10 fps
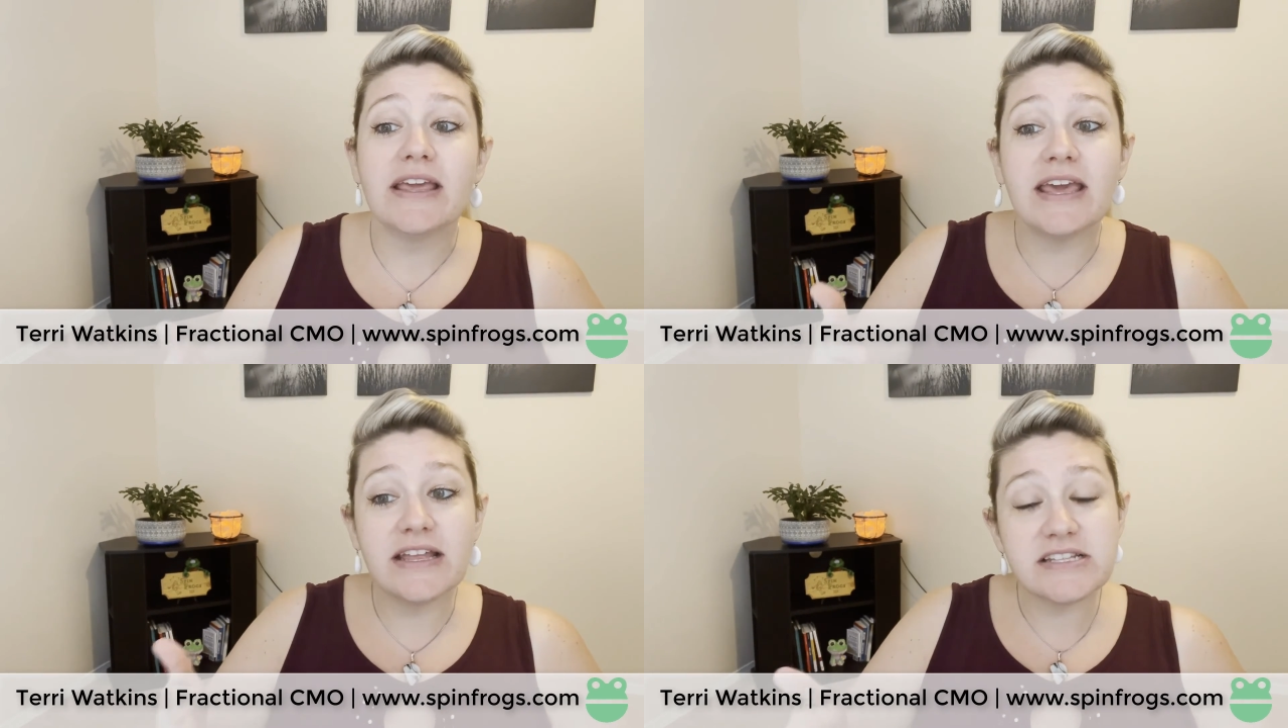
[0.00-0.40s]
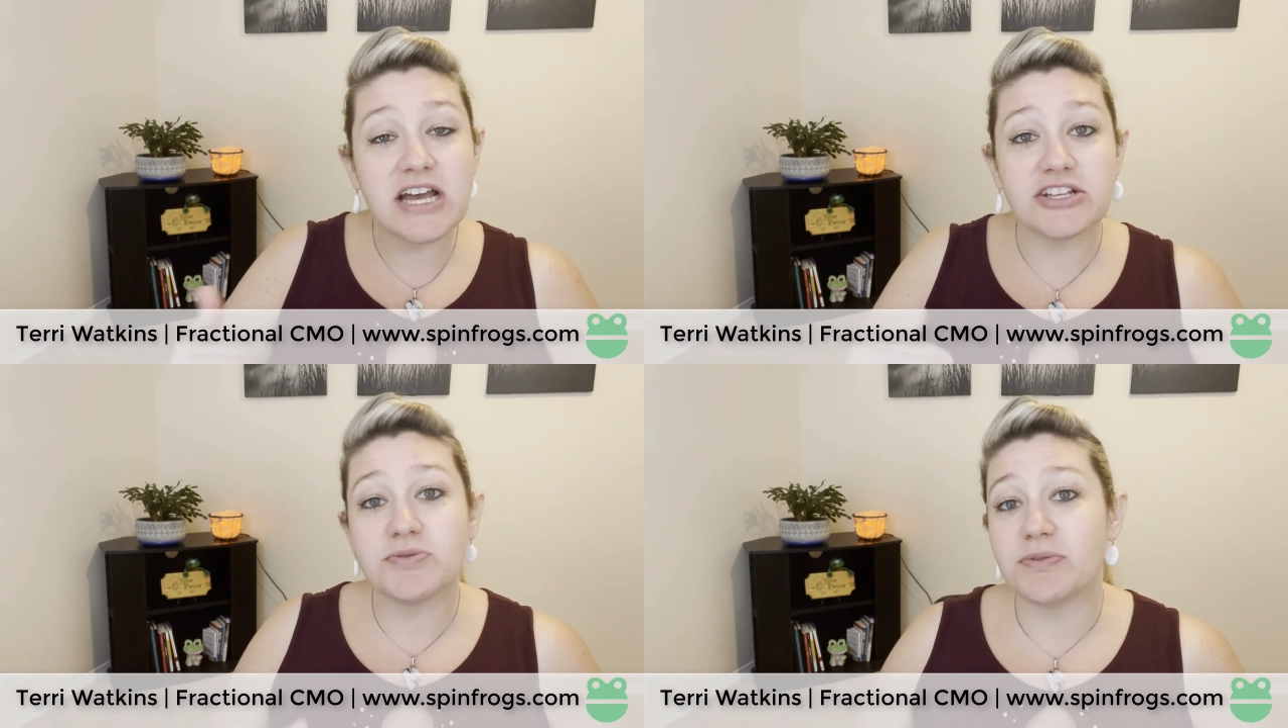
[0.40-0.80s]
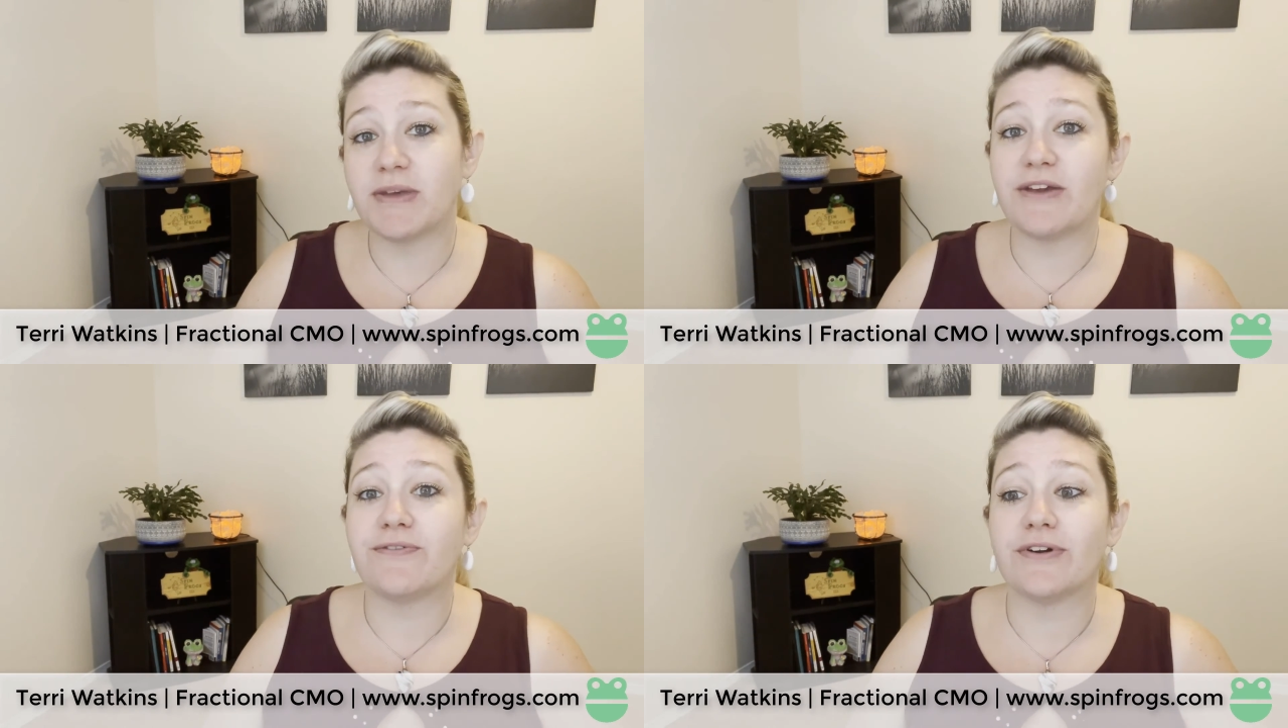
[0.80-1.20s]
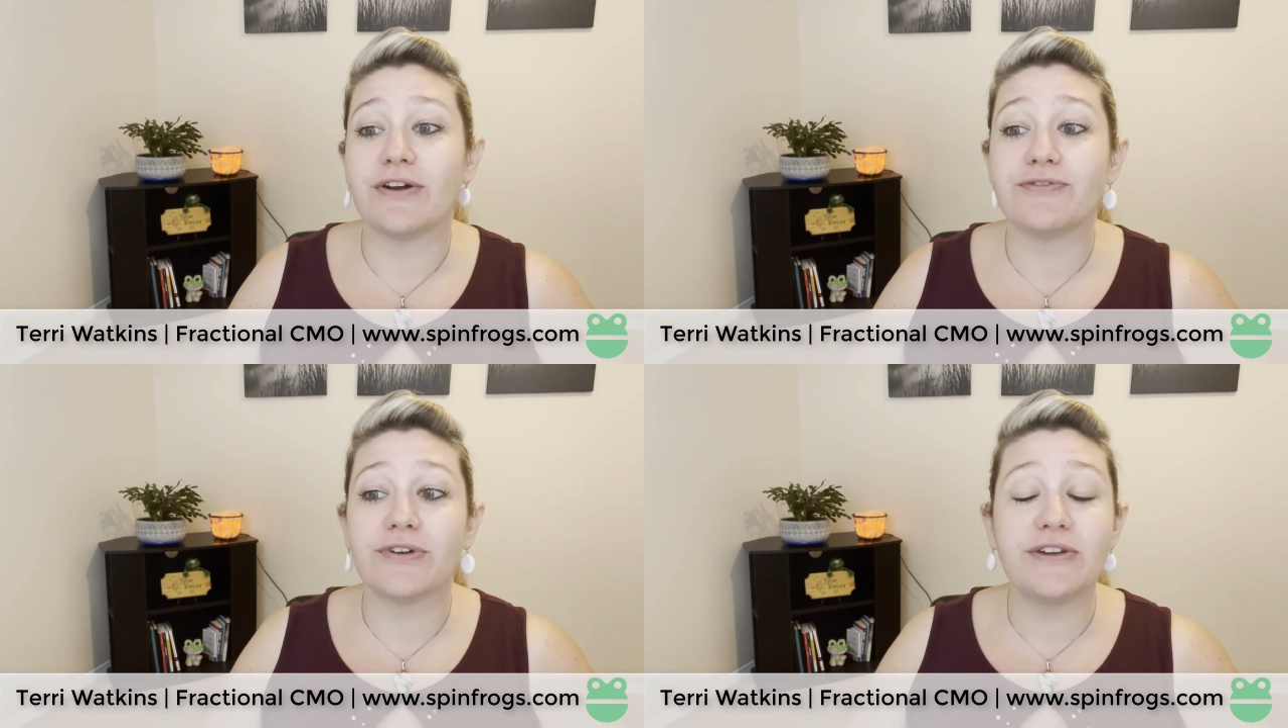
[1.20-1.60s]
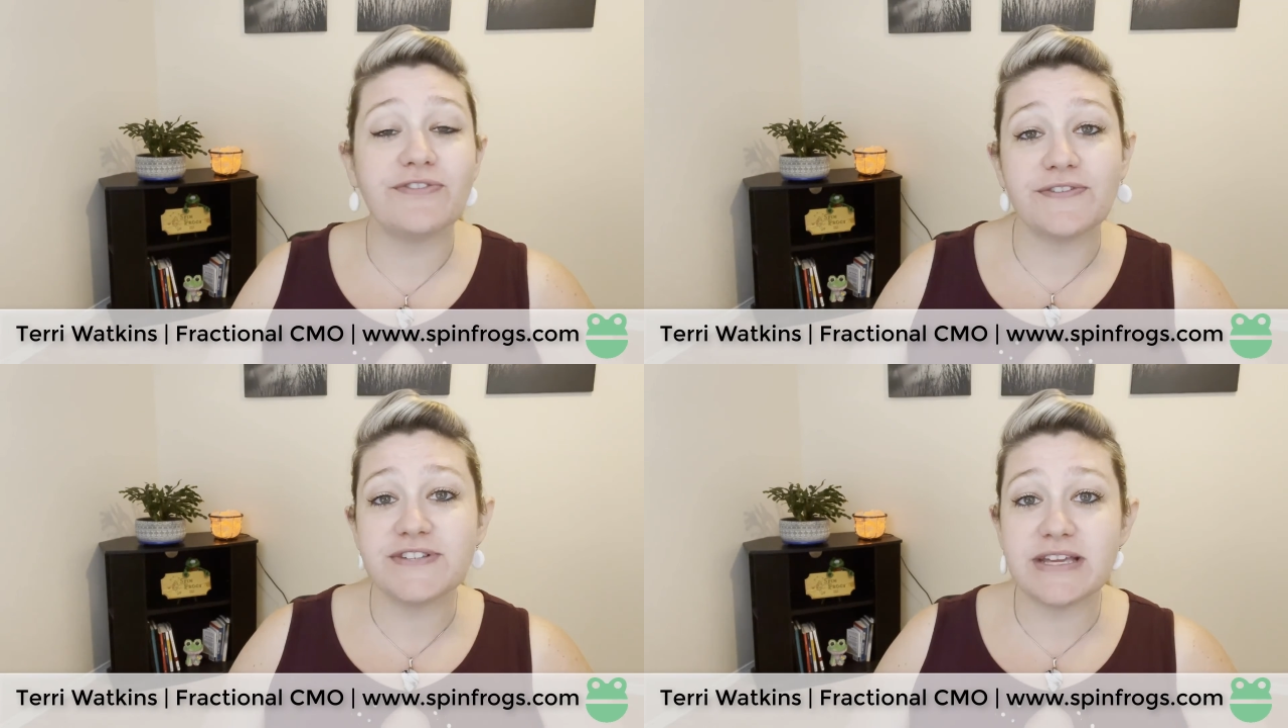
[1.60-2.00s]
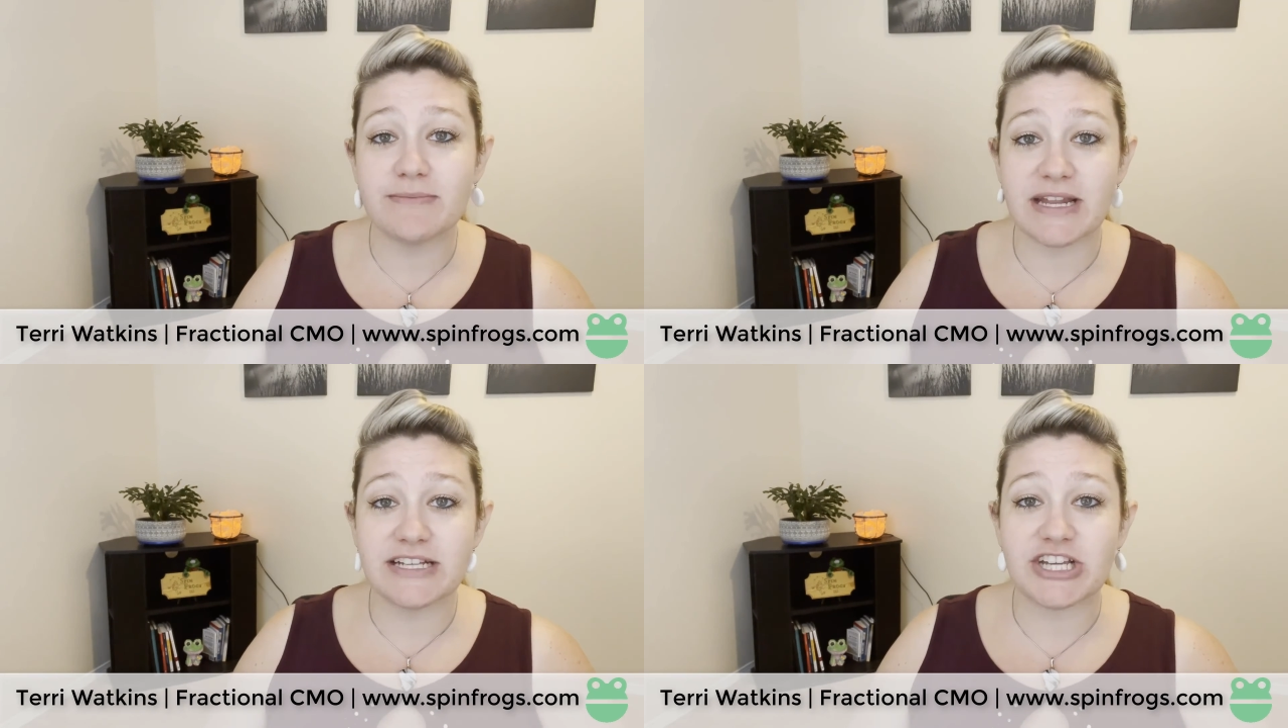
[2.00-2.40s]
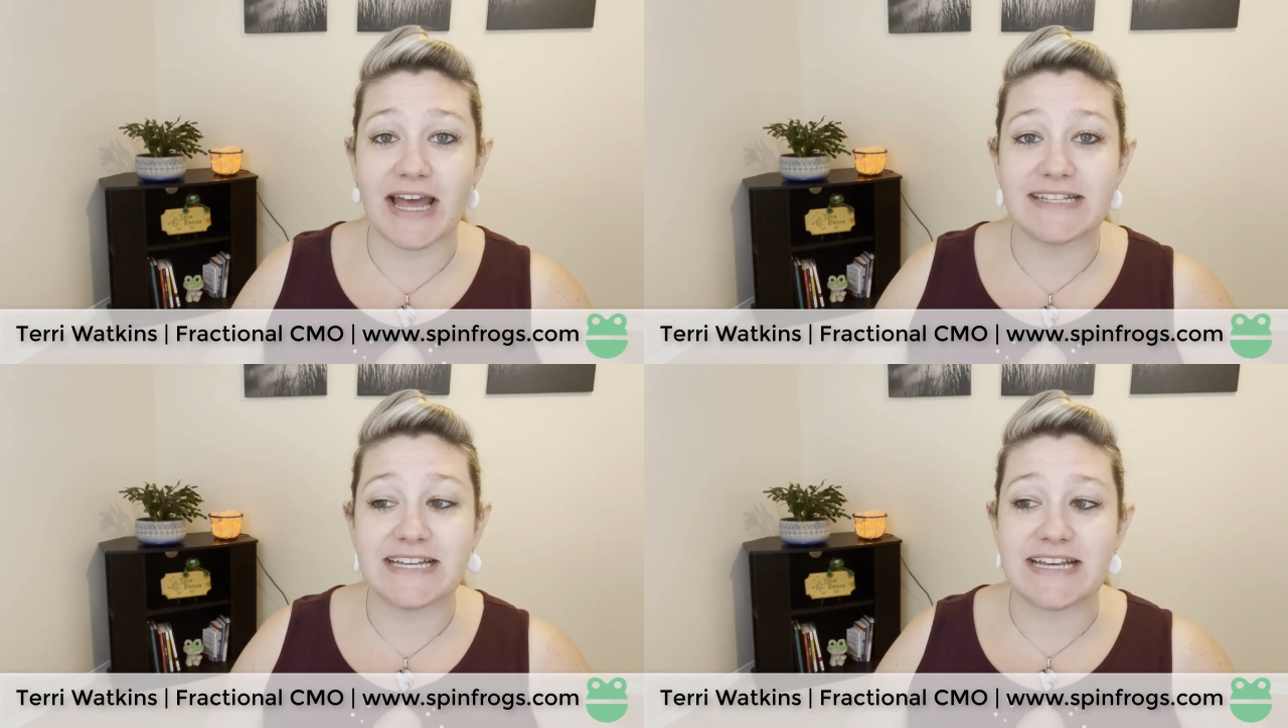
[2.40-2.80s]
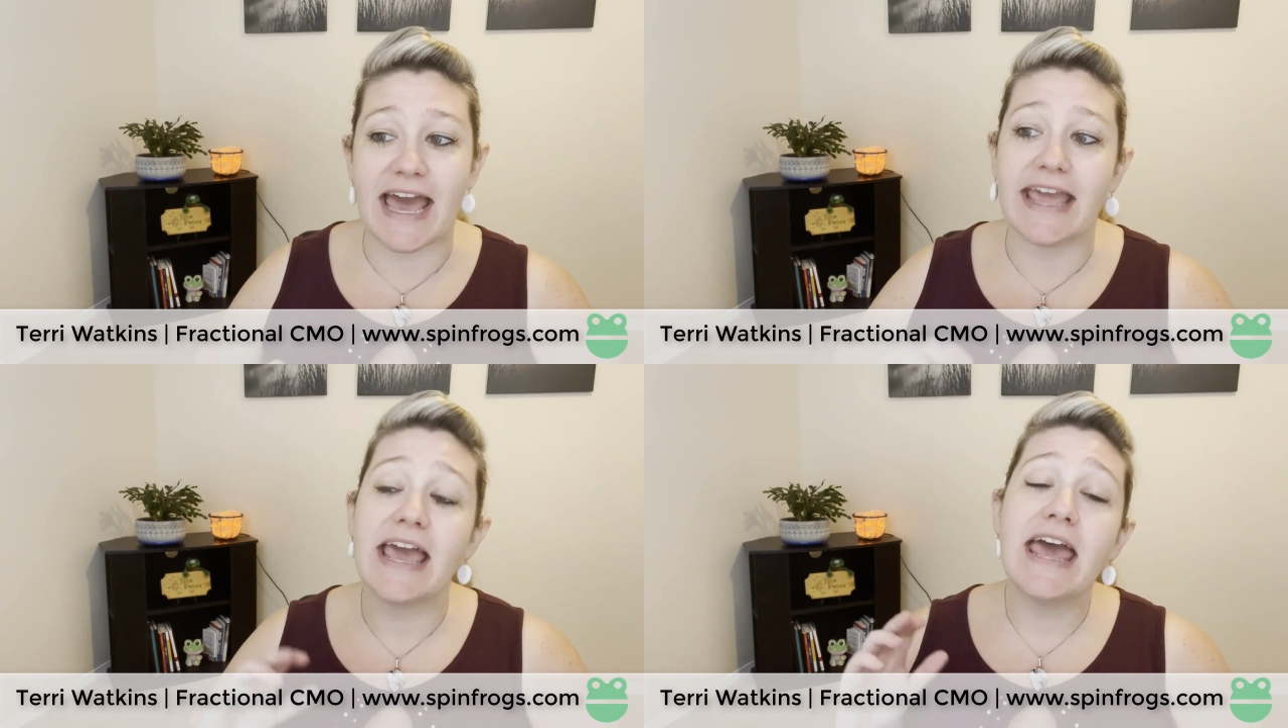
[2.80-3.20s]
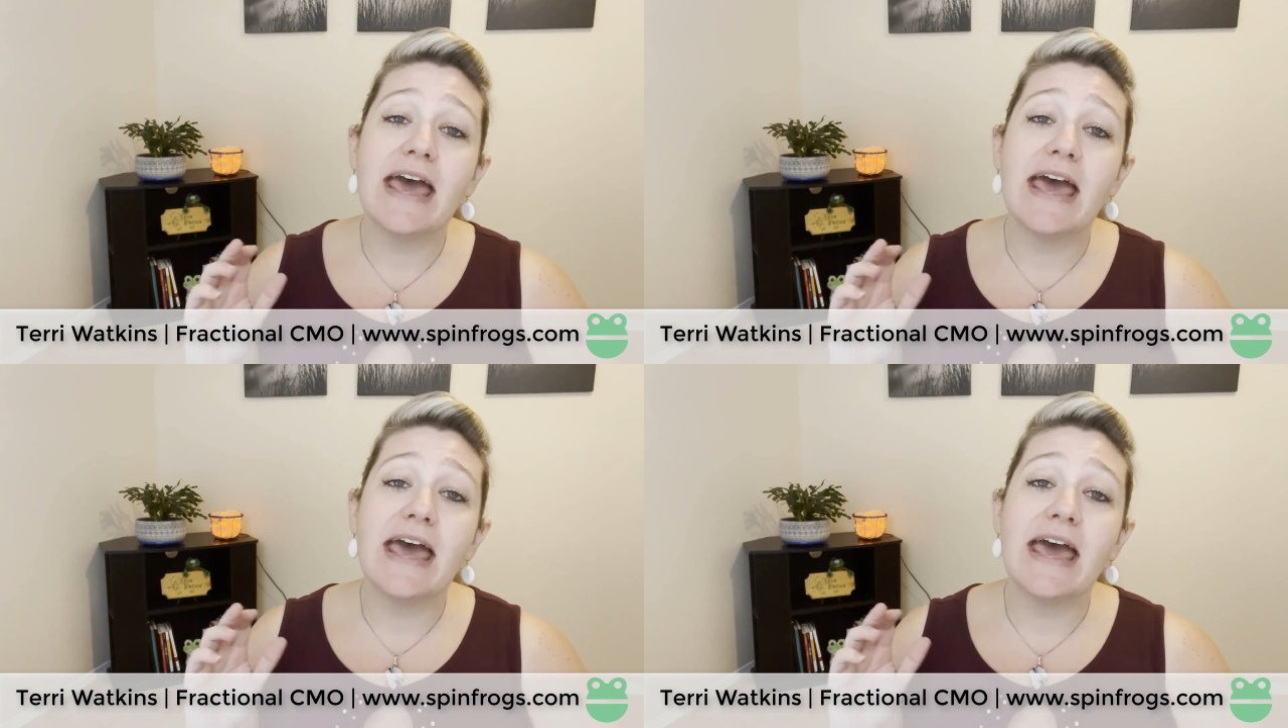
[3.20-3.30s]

Get in touch with me for a free 15-minute chat today.